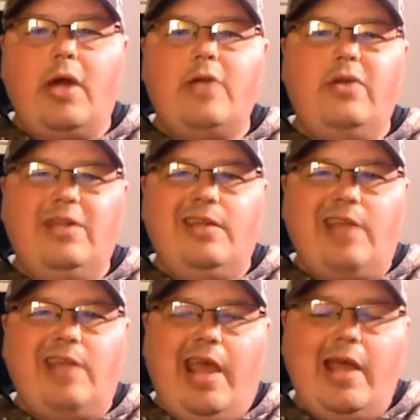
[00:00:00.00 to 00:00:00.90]
I couldn't
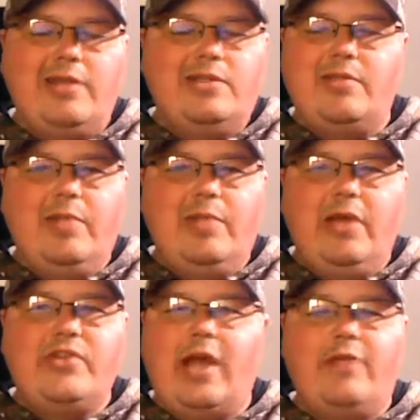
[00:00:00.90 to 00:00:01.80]
get the and. Somebody
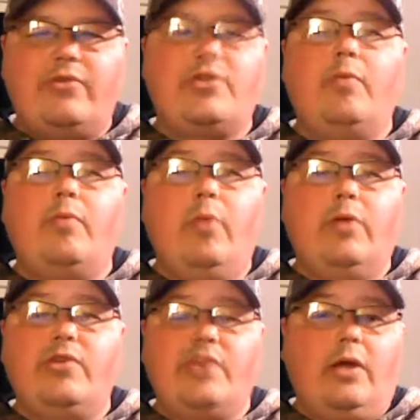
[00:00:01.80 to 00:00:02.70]
else had it for some
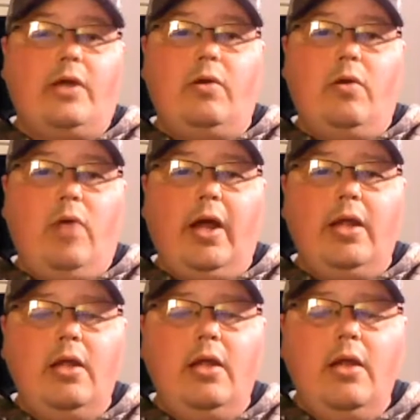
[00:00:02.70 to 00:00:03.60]
weird reason. I don't know
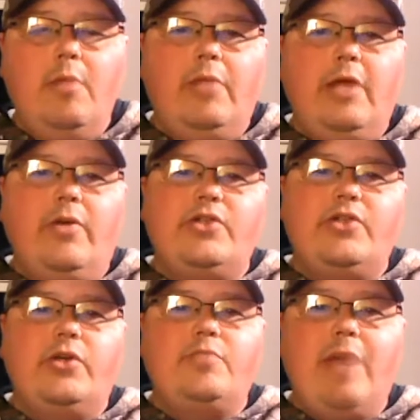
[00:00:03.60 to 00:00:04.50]
why. But anyway,
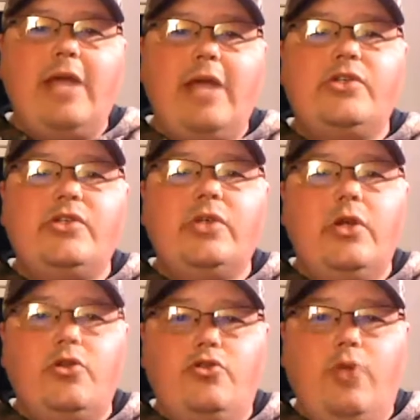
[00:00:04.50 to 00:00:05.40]
so it's
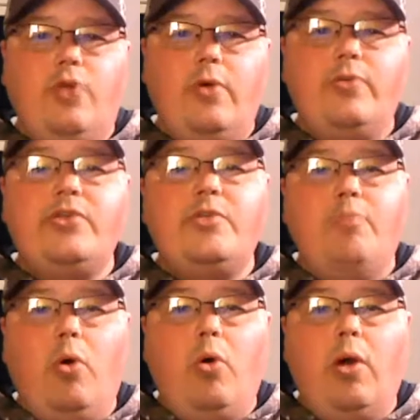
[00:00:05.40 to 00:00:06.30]

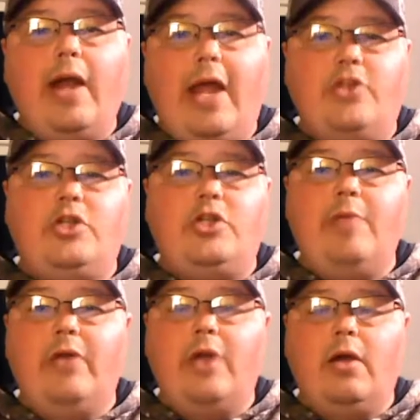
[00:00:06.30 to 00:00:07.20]

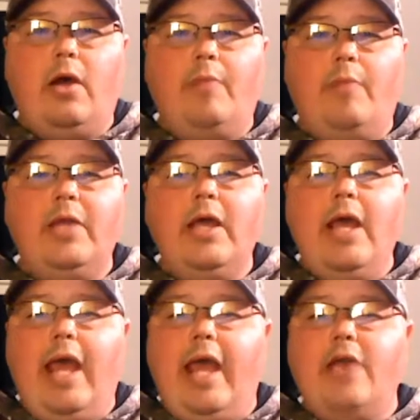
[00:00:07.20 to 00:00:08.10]
mikesdronesmore@gmail.com.
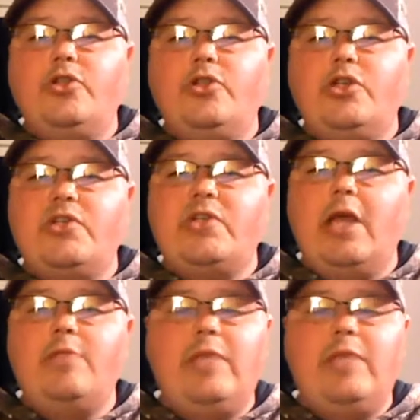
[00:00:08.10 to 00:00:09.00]
And just
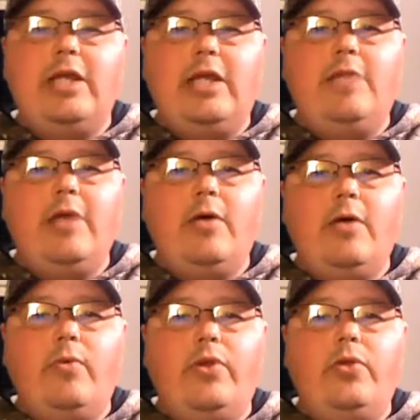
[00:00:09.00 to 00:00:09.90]
send me an
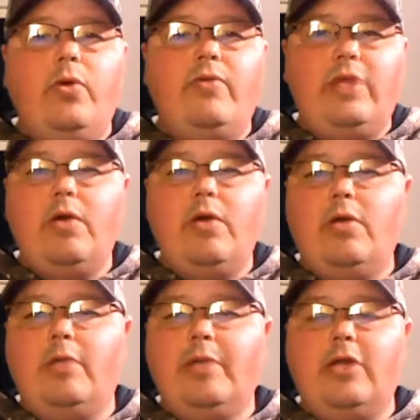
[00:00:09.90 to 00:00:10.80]
email with your video
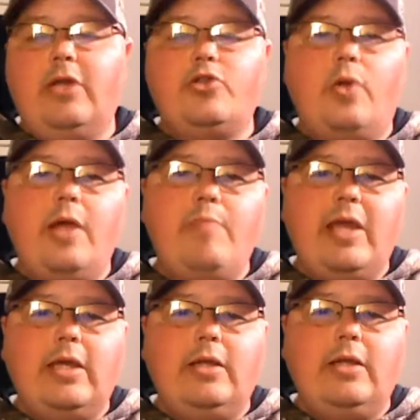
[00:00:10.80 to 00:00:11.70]
clip. Again, try and
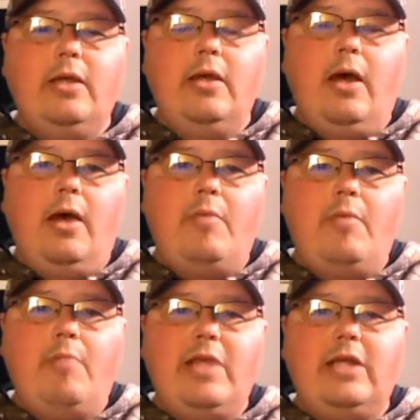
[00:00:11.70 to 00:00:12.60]
make it
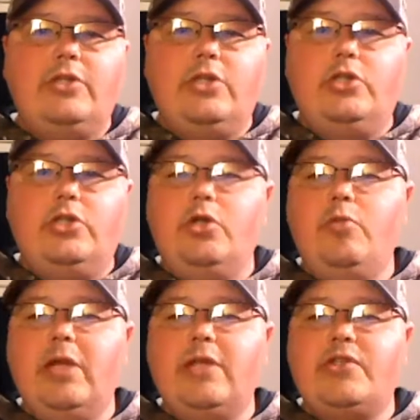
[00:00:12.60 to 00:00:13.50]
a minute to
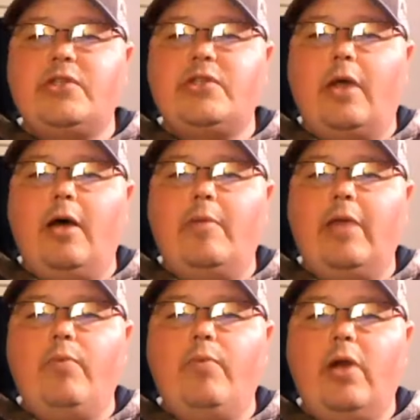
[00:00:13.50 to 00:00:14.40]
2 minutes.
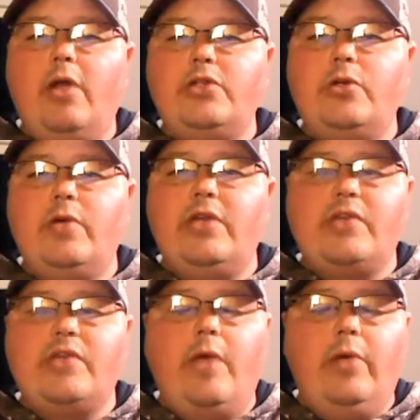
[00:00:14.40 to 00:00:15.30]
And what I'll do
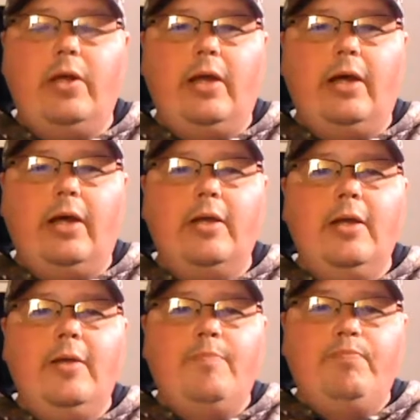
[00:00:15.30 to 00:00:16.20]
is I will
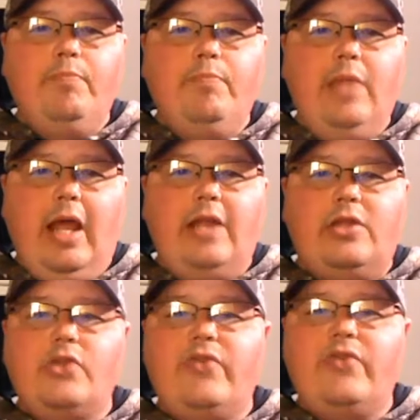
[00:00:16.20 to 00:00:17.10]

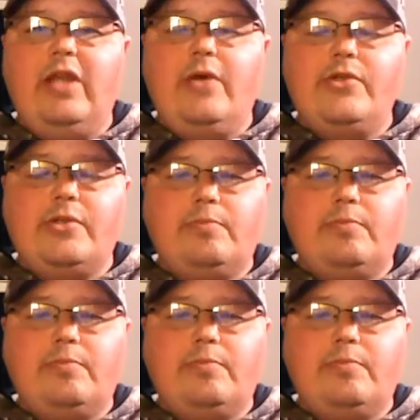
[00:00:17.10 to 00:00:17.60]
edit those videos.